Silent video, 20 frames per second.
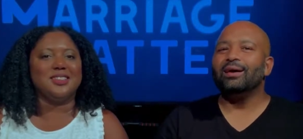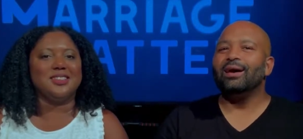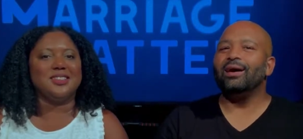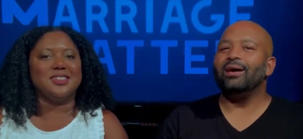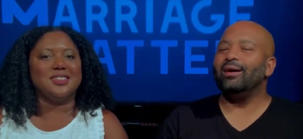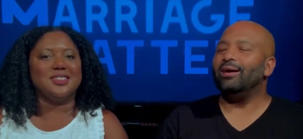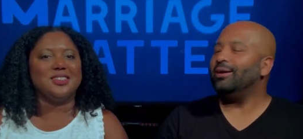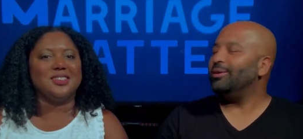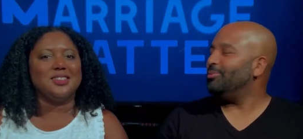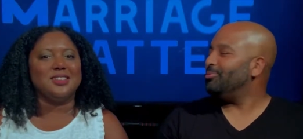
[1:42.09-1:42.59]

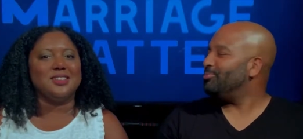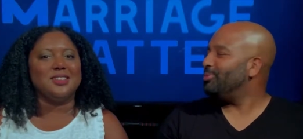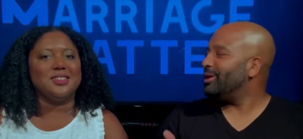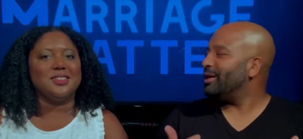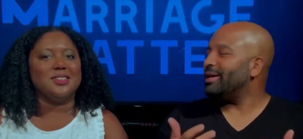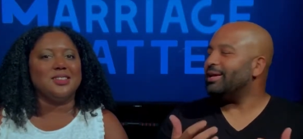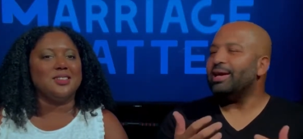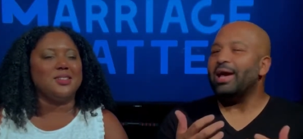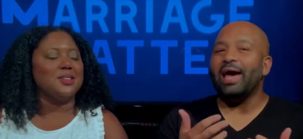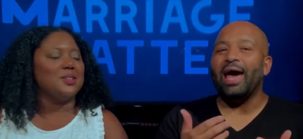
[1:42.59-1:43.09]
Speaker 1: Um,
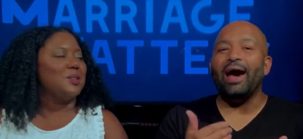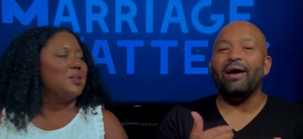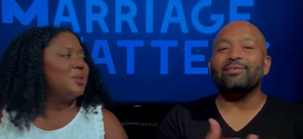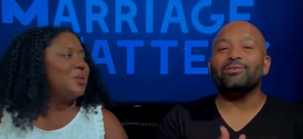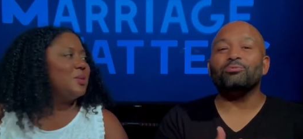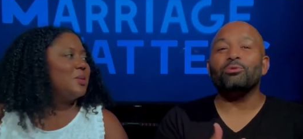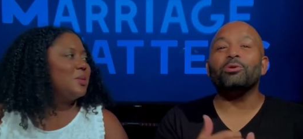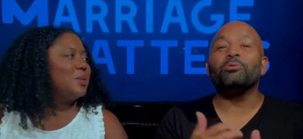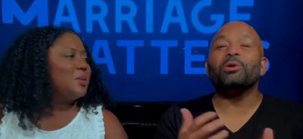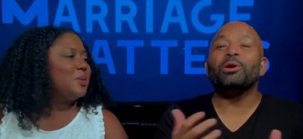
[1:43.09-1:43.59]
but
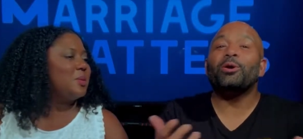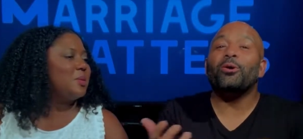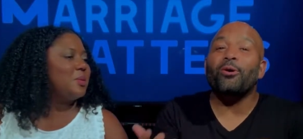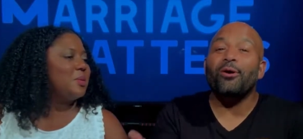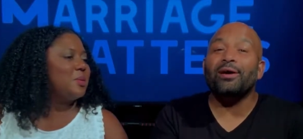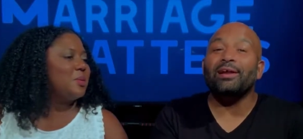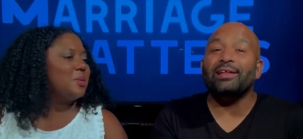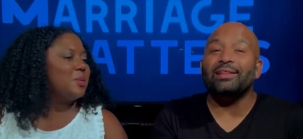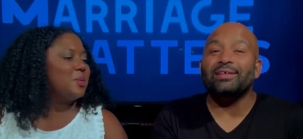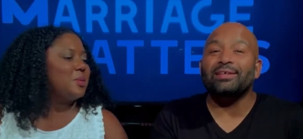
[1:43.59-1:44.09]
as we're
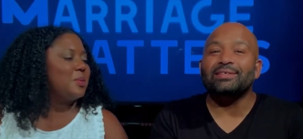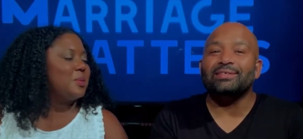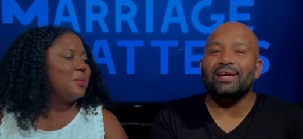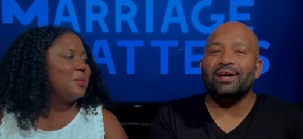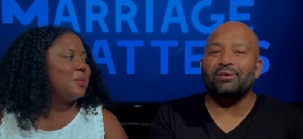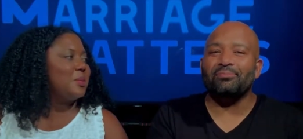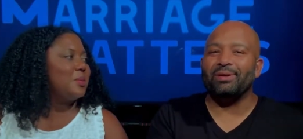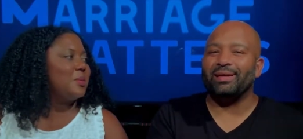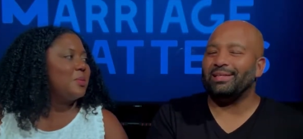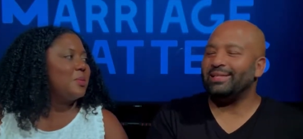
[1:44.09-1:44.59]
recording this,
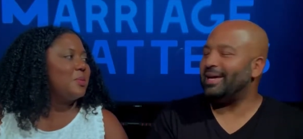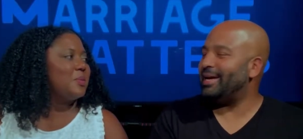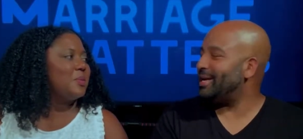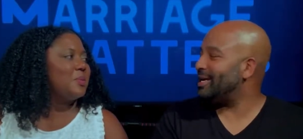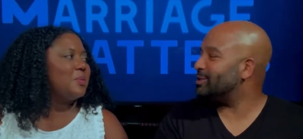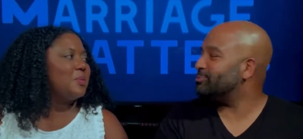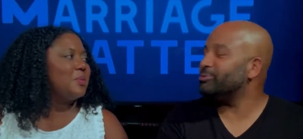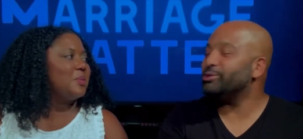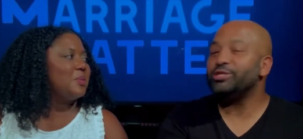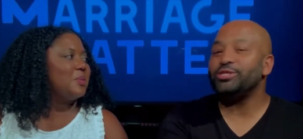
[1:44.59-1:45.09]
how about that?
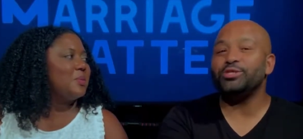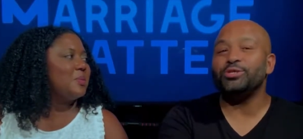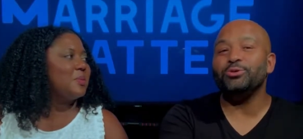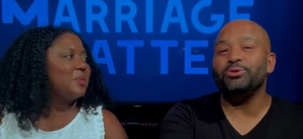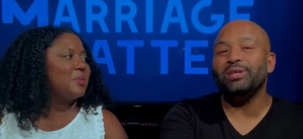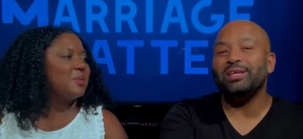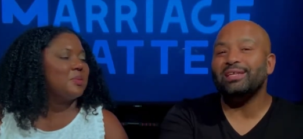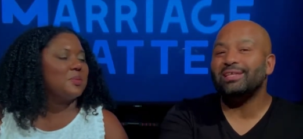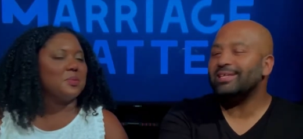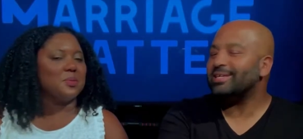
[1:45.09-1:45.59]
As we're
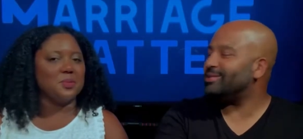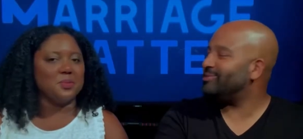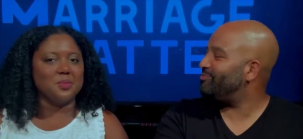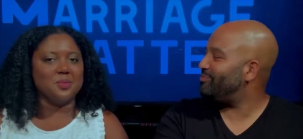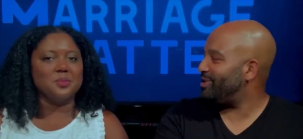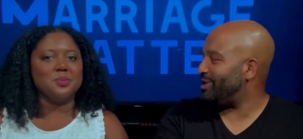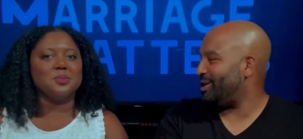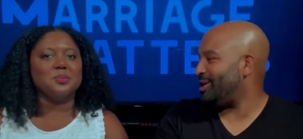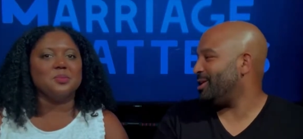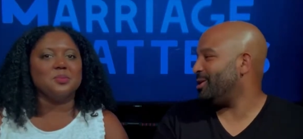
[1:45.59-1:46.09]
shooting this
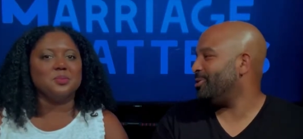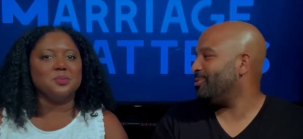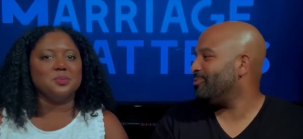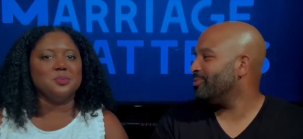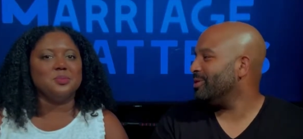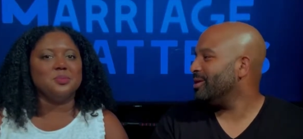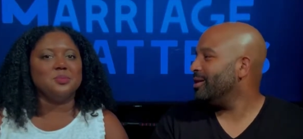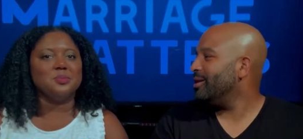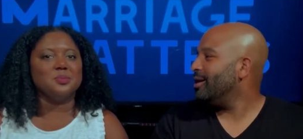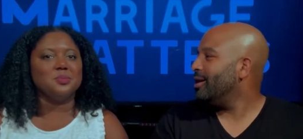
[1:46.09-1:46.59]
video, mm
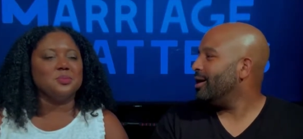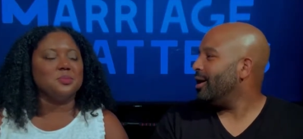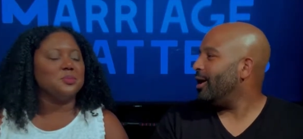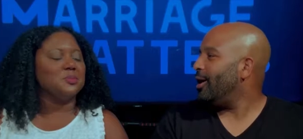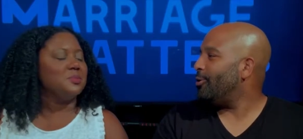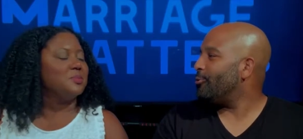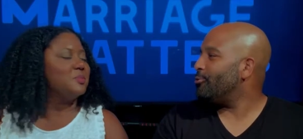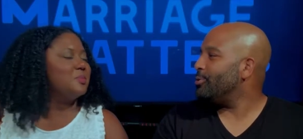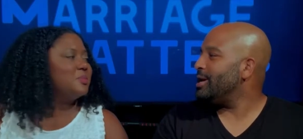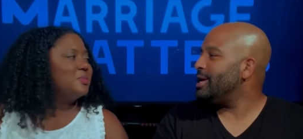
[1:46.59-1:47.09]
-hmm.
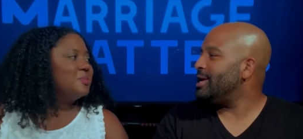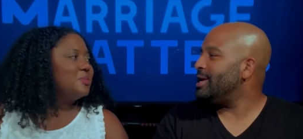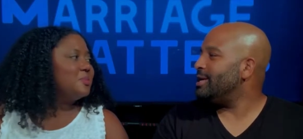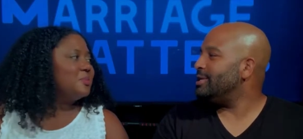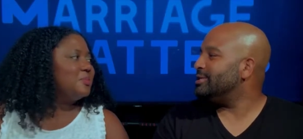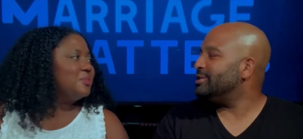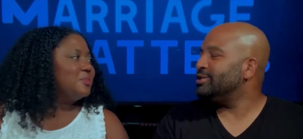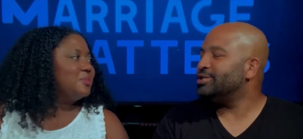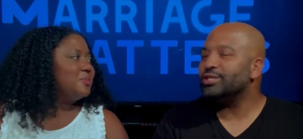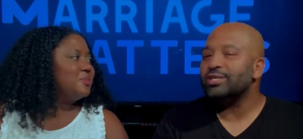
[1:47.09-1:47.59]
uh, we
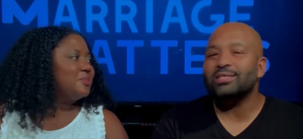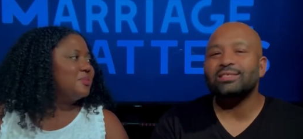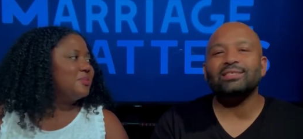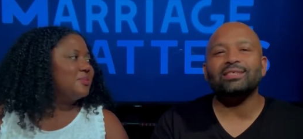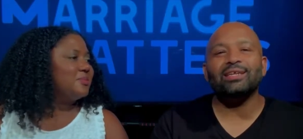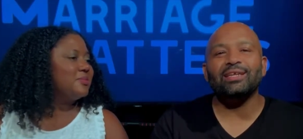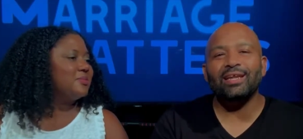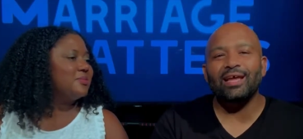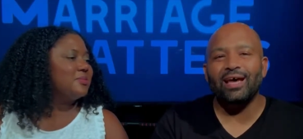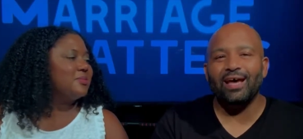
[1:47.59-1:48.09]
just
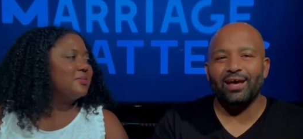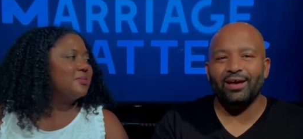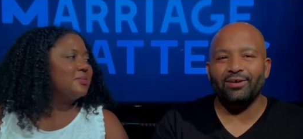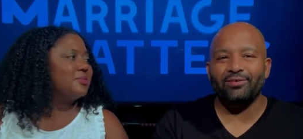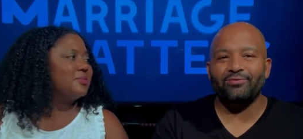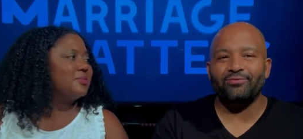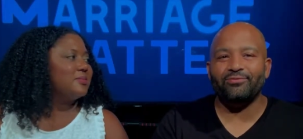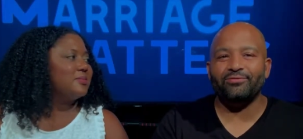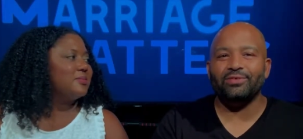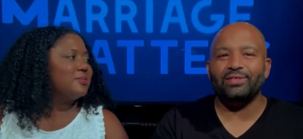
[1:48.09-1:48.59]

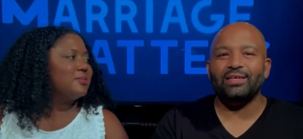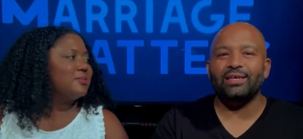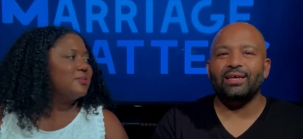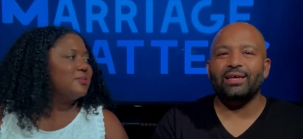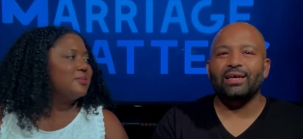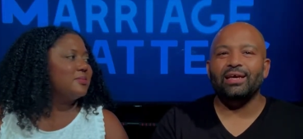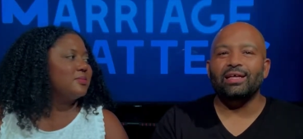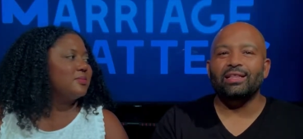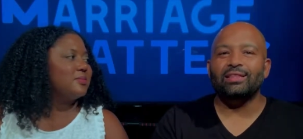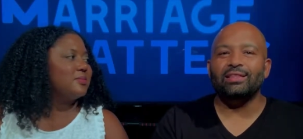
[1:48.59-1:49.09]
left
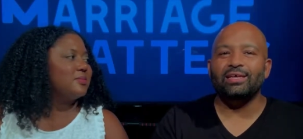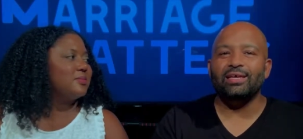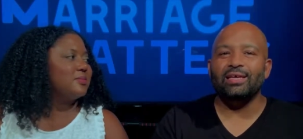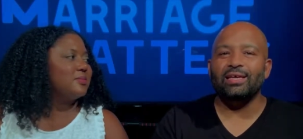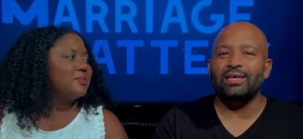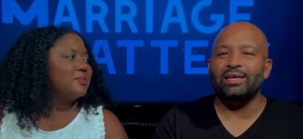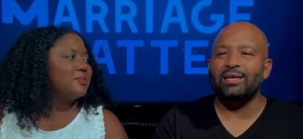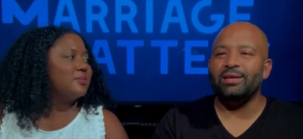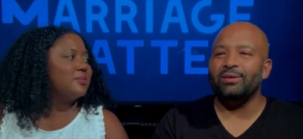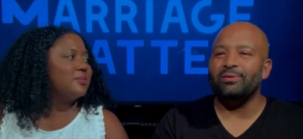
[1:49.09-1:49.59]

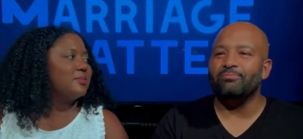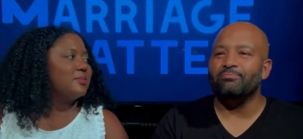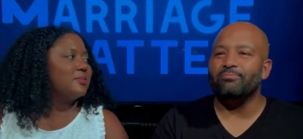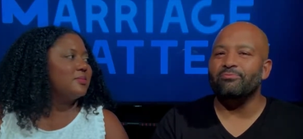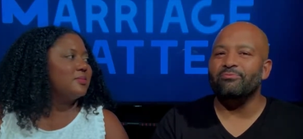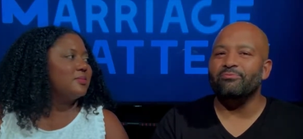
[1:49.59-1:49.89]
the